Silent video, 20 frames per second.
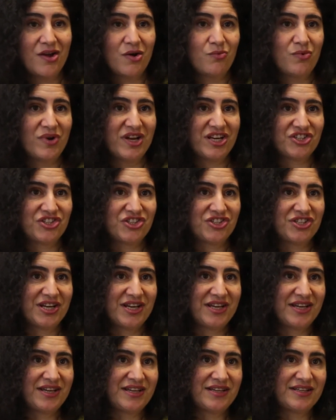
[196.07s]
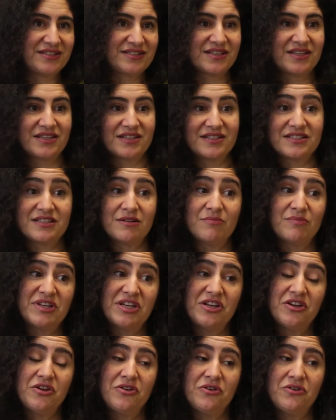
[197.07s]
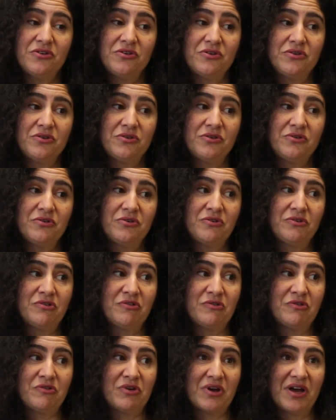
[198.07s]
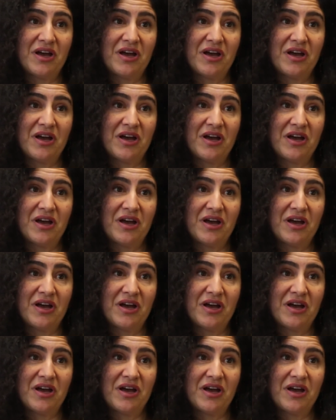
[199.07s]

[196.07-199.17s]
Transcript: which is somebody who